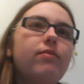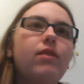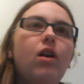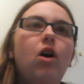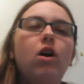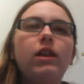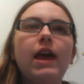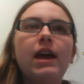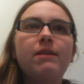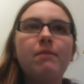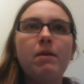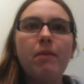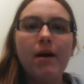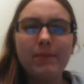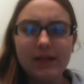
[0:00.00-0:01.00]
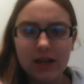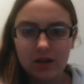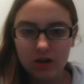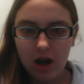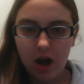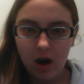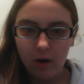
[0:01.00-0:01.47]
or like if my mom said
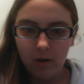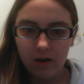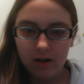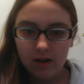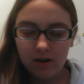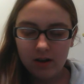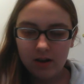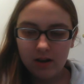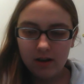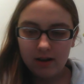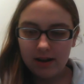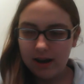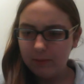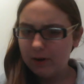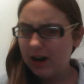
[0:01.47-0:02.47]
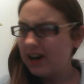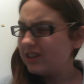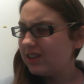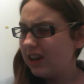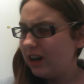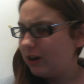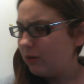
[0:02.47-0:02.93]
no, and we asked,
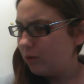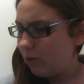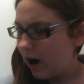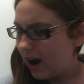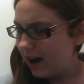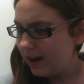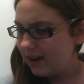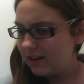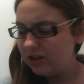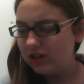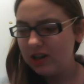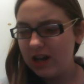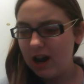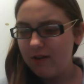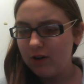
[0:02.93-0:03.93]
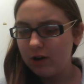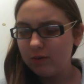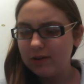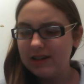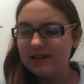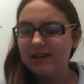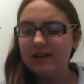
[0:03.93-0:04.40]
like, why, and she gave her
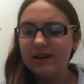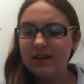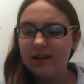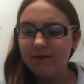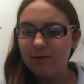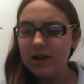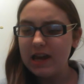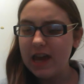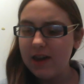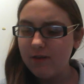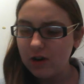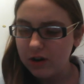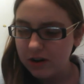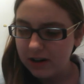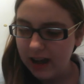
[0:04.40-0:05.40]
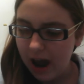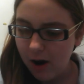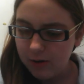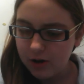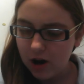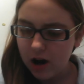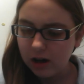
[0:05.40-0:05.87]
reason, and if we gave a good
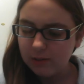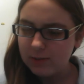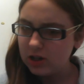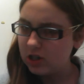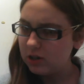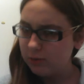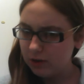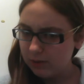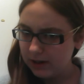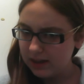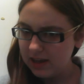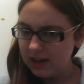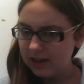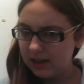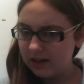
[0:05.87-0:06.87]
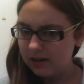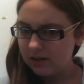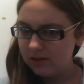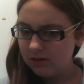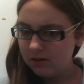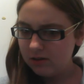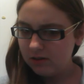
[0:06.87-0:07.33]
counter-argument, she would rethink it.
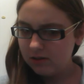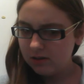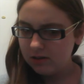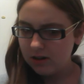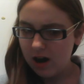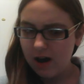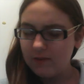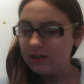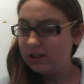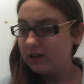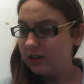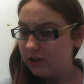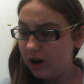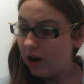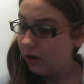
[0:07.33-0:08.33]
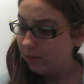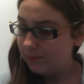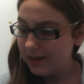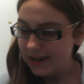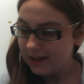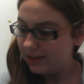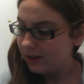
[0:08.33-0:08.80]
Obviously, you know,
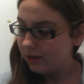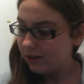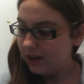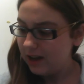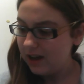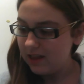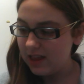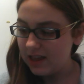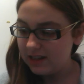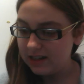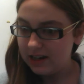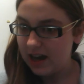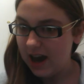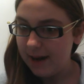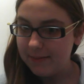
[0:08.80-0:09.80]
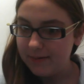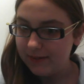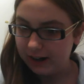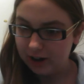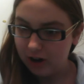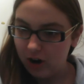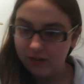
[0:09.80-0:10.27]
being a little kid, that didn't happen
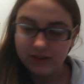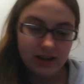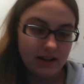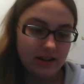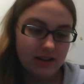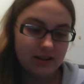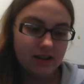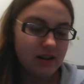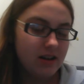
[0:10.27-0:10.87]
very often, and